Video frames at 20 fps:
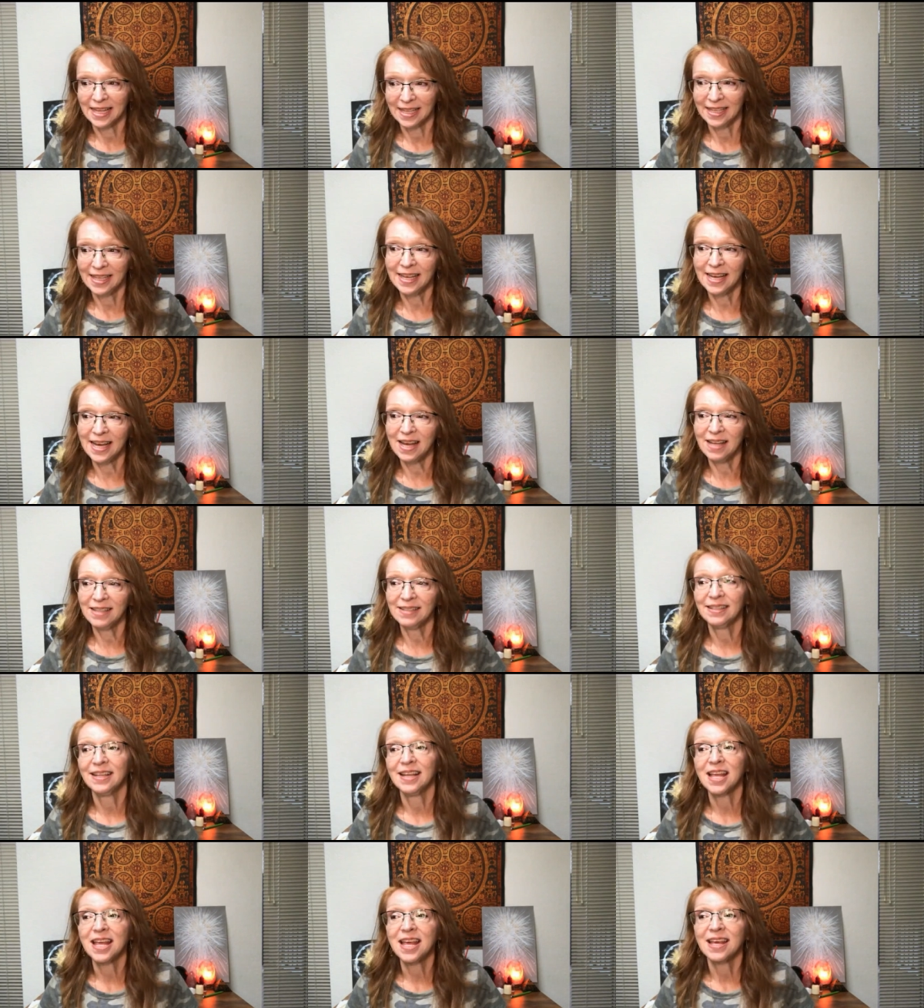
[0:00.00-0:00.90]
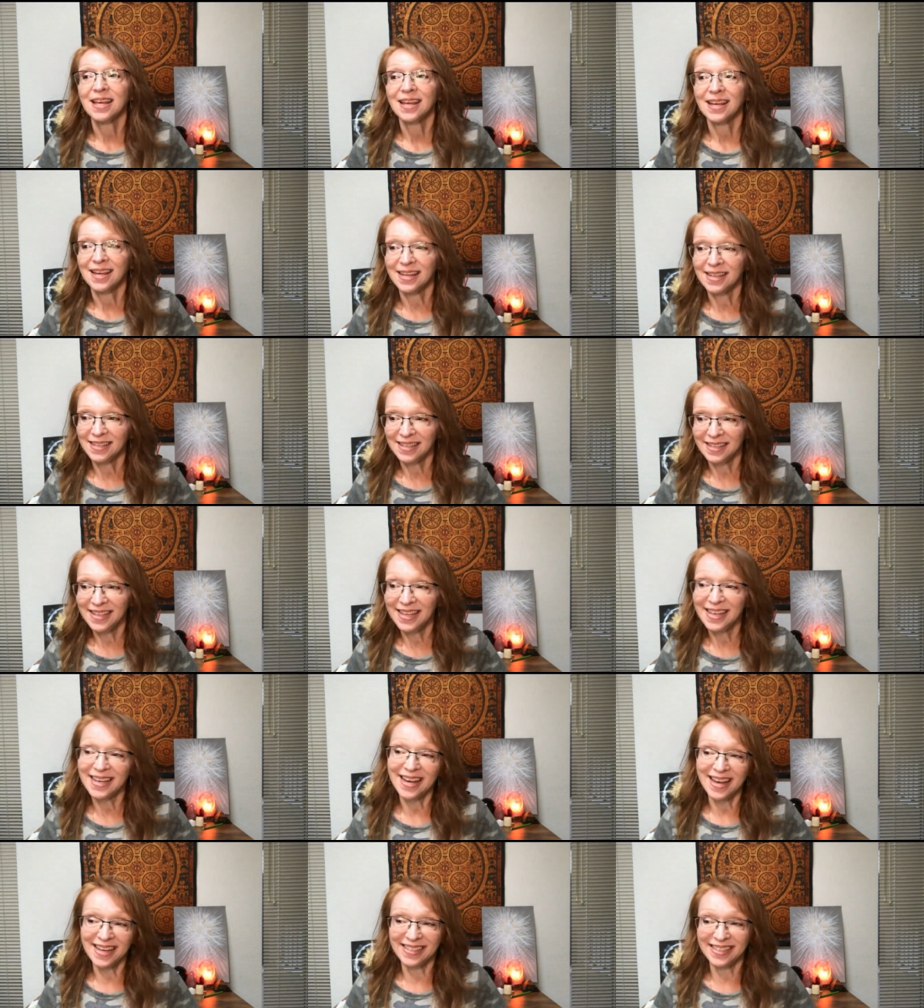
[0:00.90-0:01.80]
Yeah. And
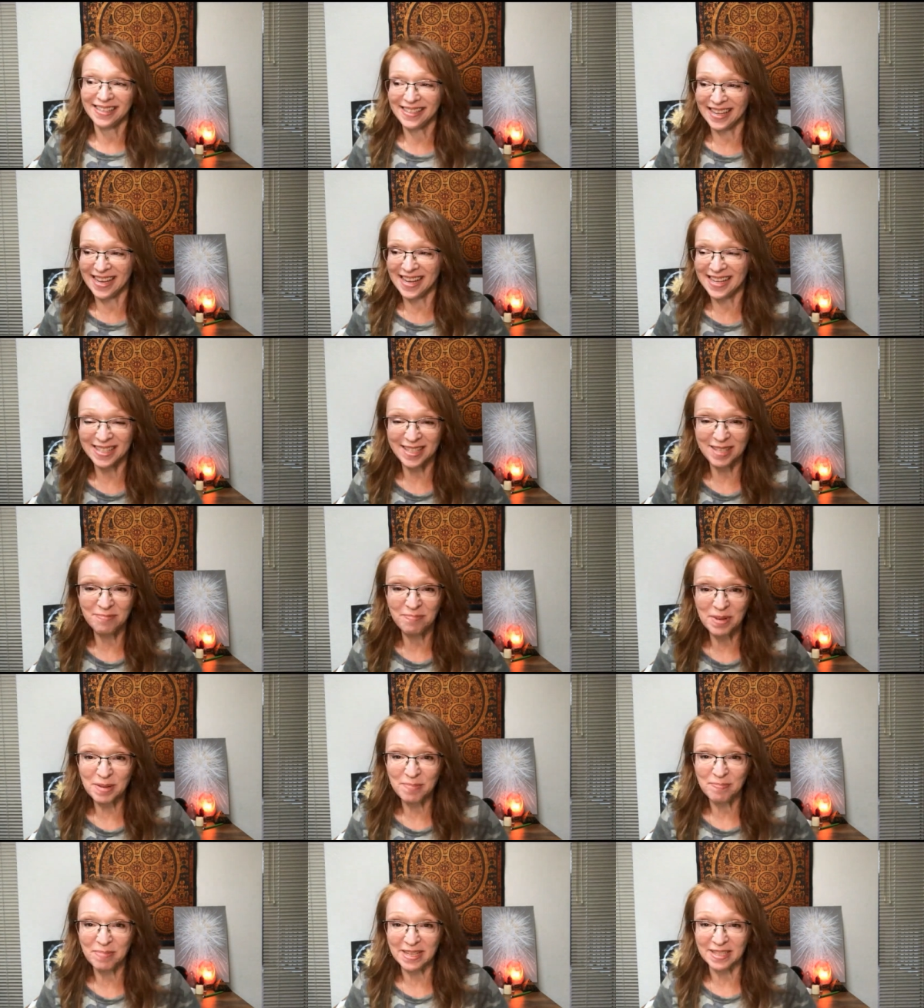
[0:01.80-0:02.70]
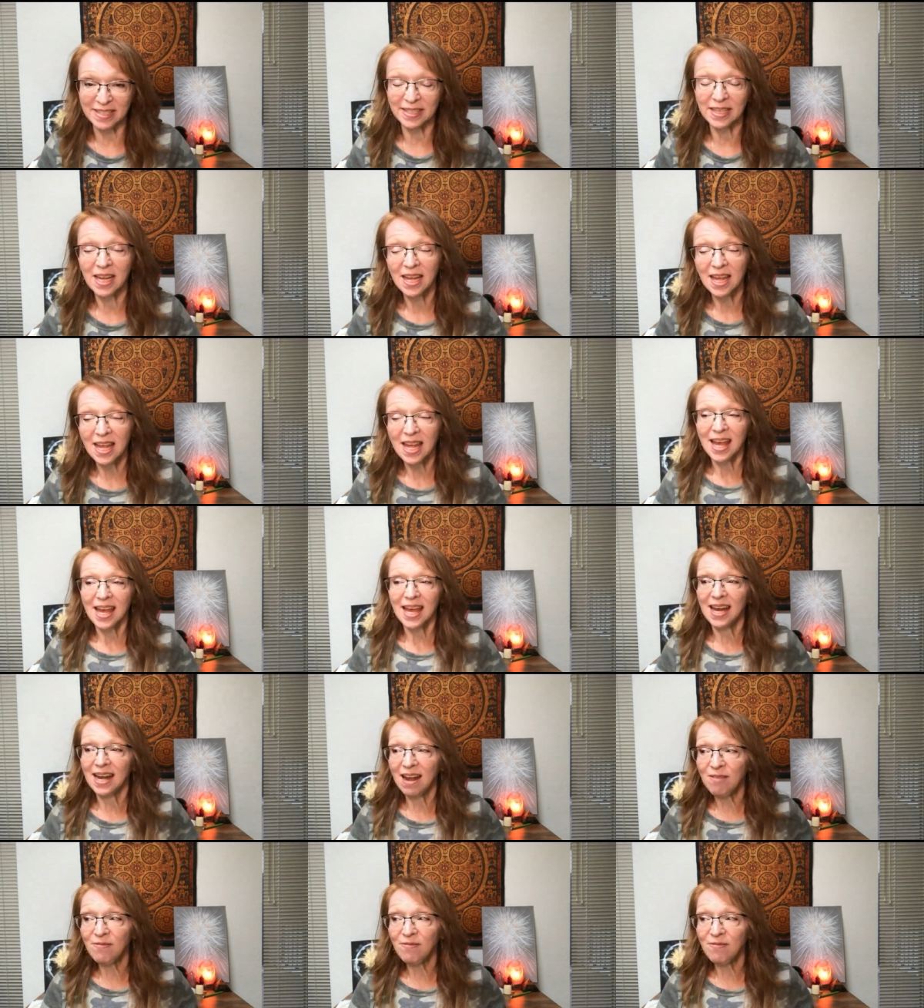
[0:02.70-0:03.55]
yeah, that's a big piece. And I've